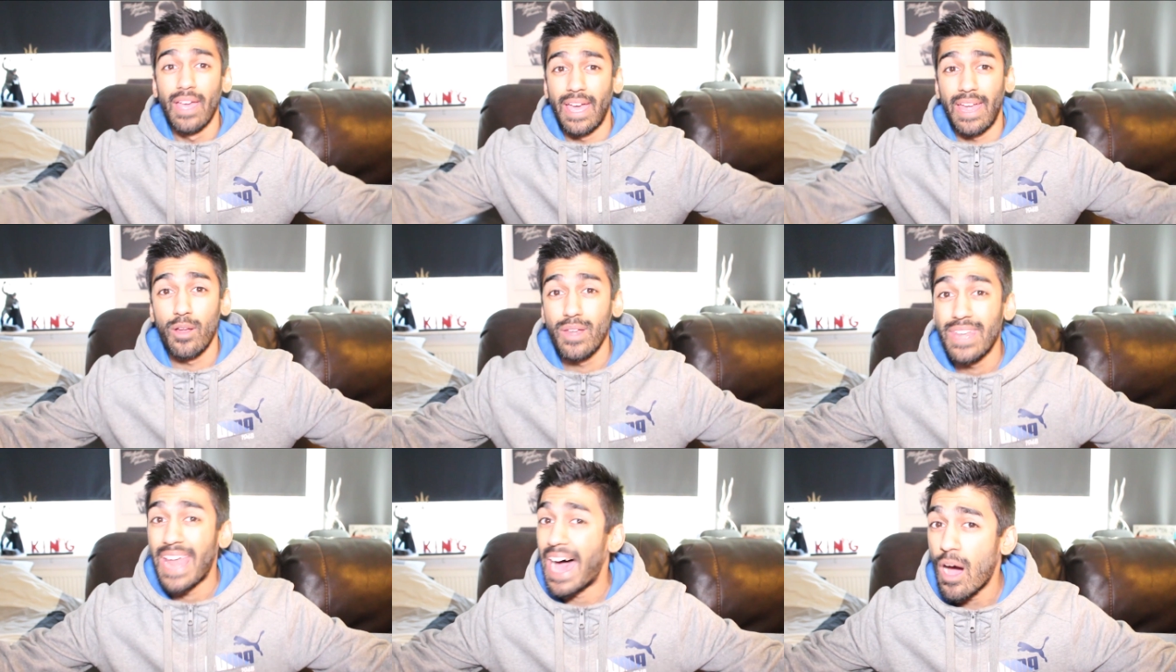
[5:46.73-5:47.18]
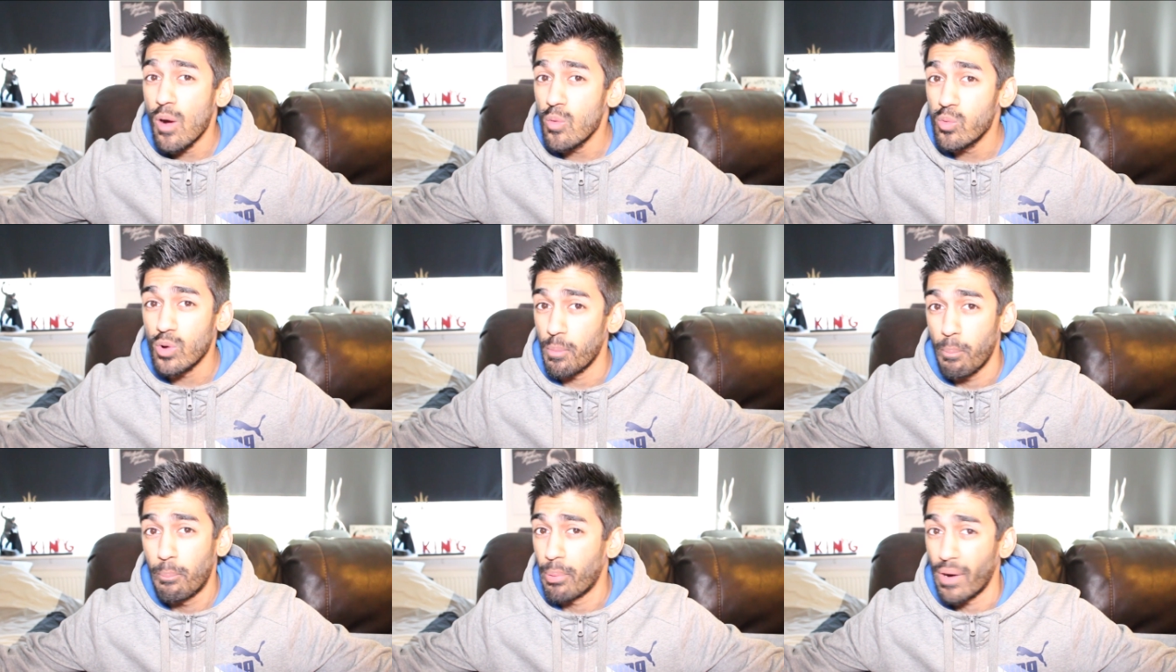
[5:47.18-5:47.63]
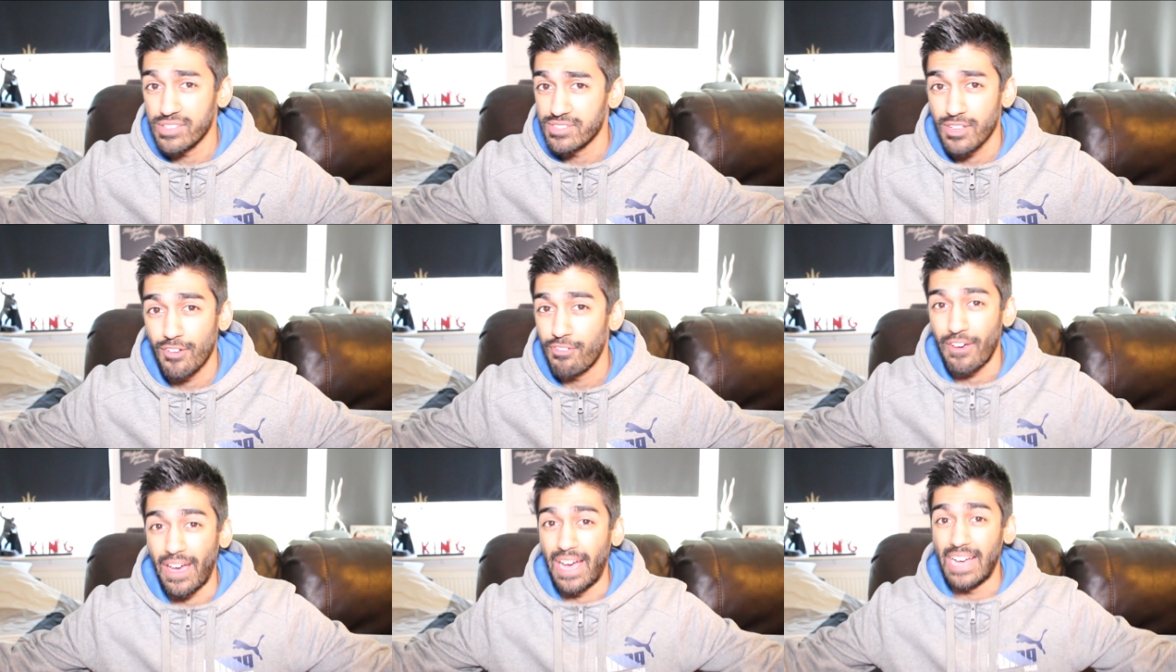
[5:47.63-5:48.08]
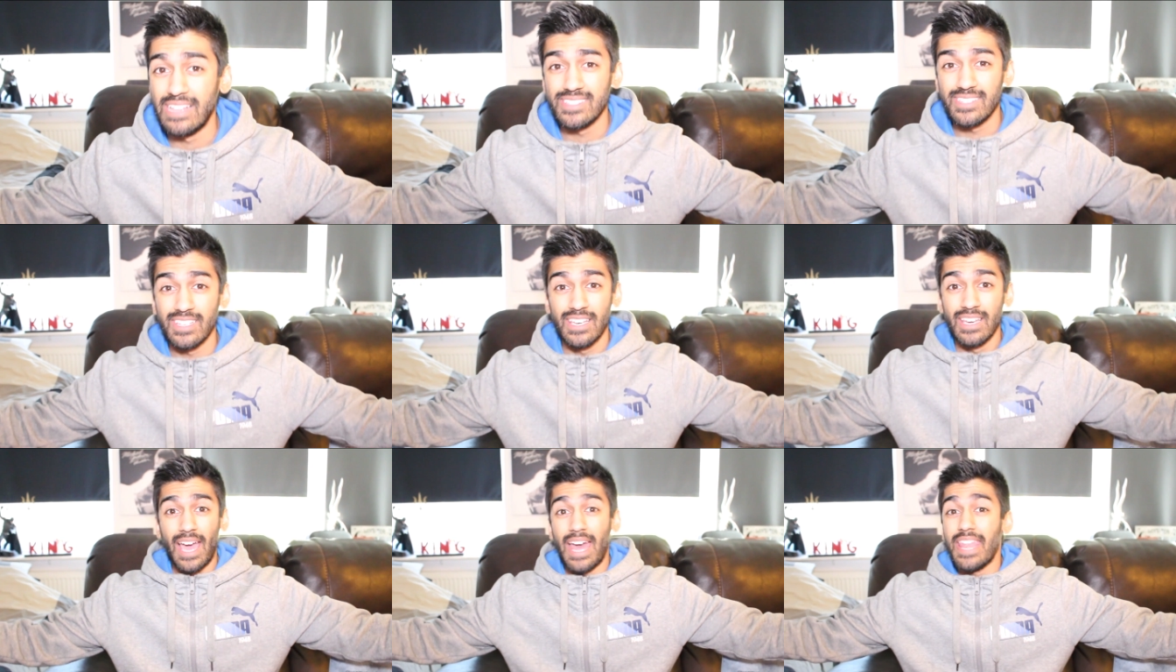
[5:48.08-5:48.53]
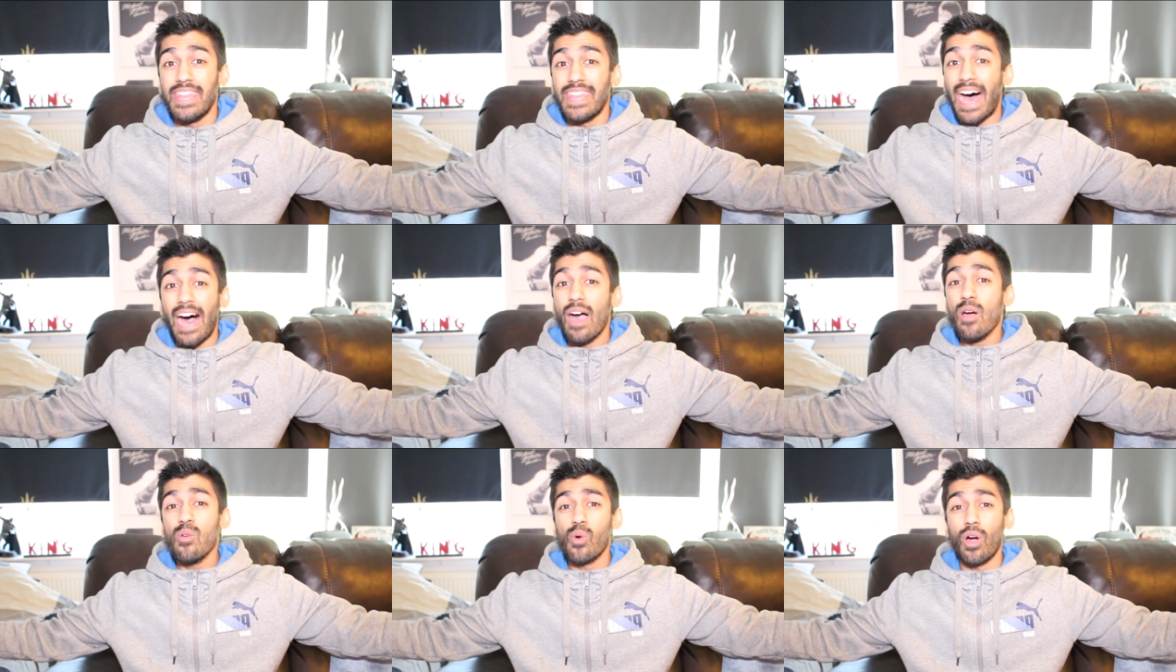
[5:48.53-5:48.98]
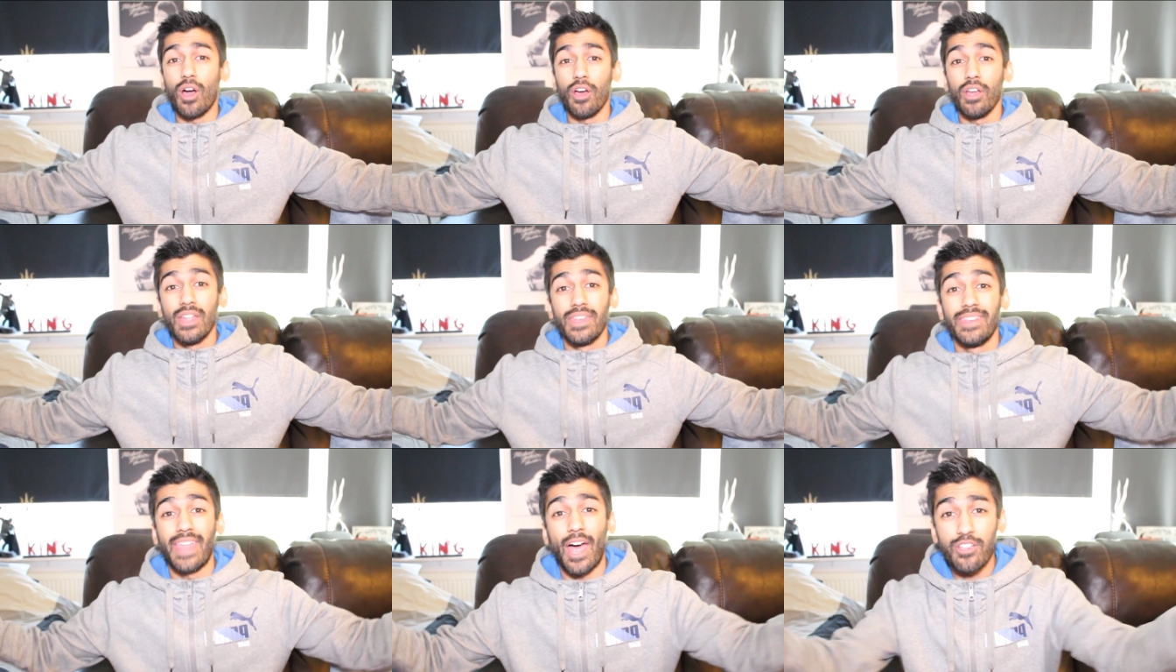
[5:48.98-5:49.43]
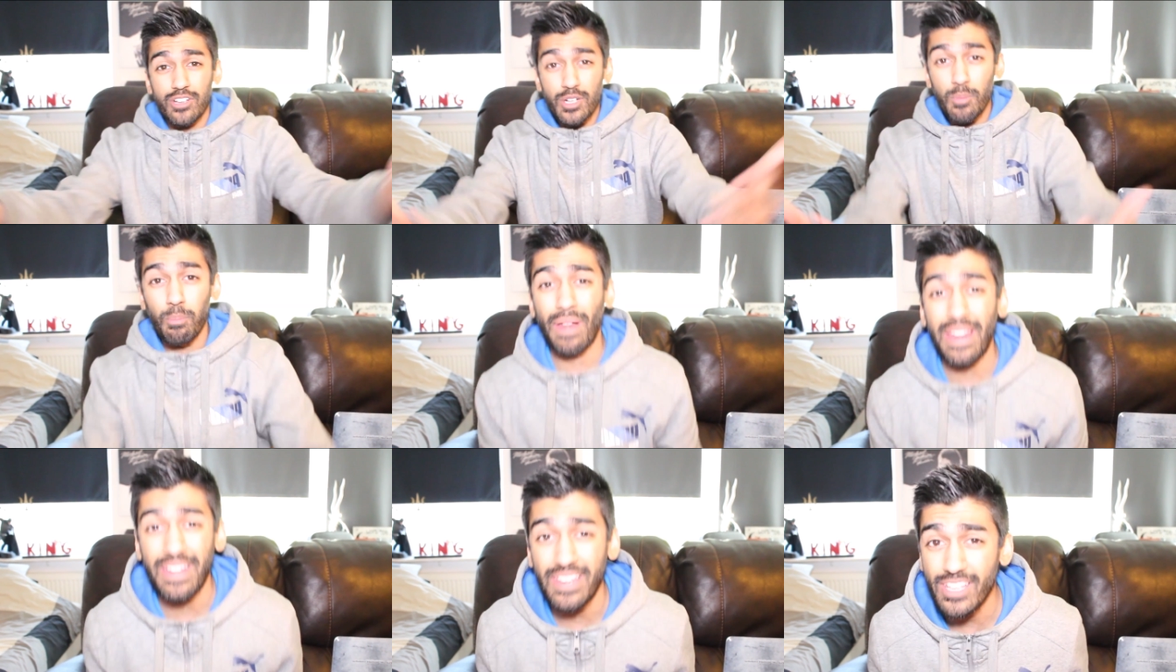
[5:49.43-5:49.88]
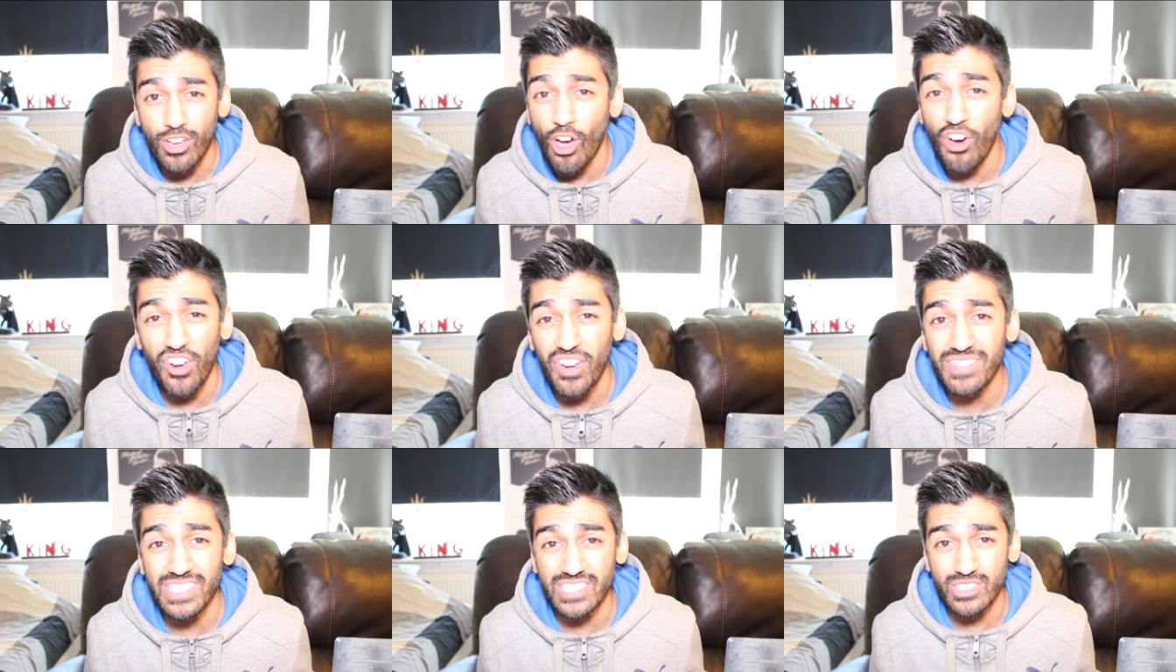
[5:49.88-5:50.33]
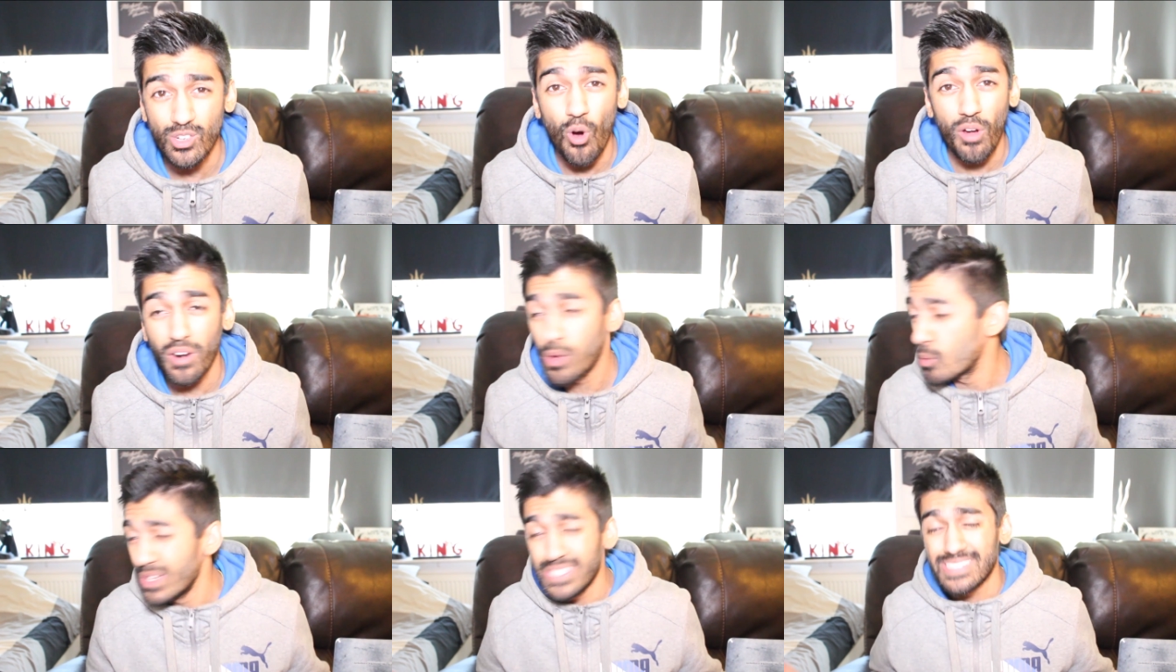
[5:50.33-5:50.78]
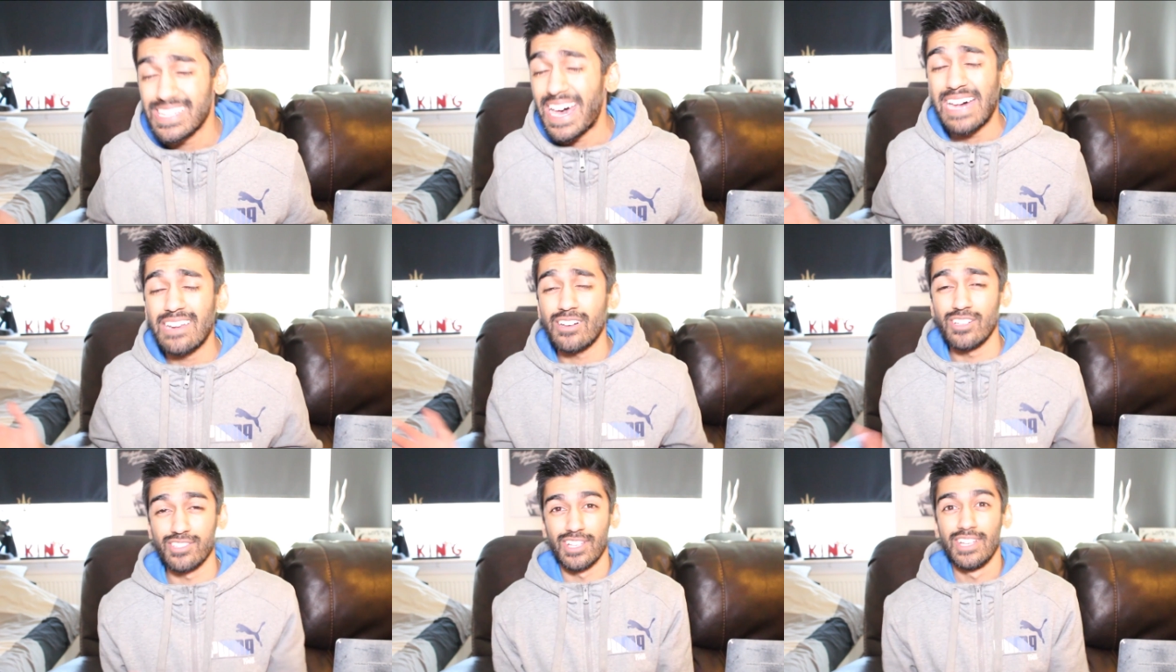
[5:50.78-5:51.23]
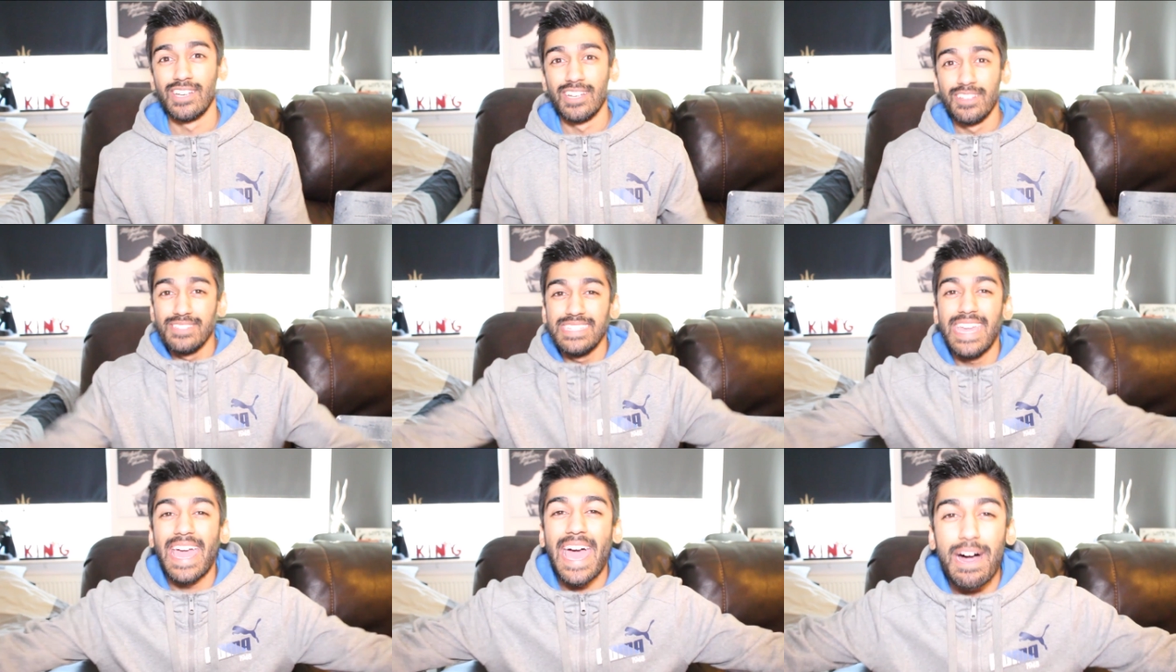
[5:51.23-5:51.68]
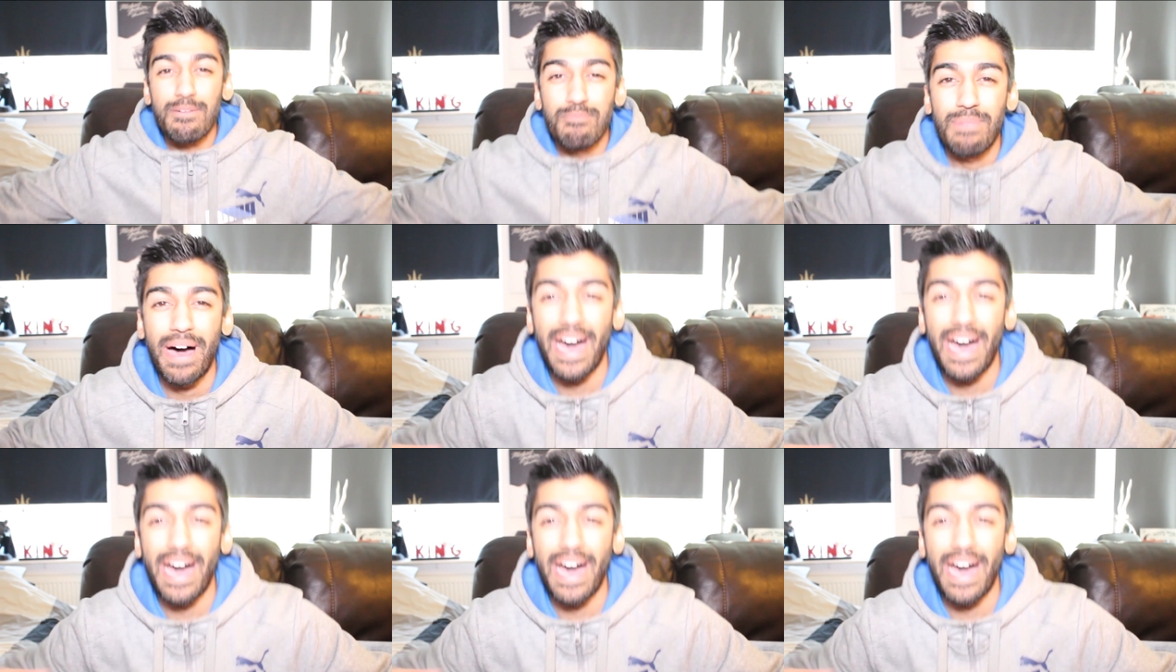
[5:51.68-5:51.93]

And now what, Barca fans? And now what? Now you complain they can't even score and win titles. Yeah,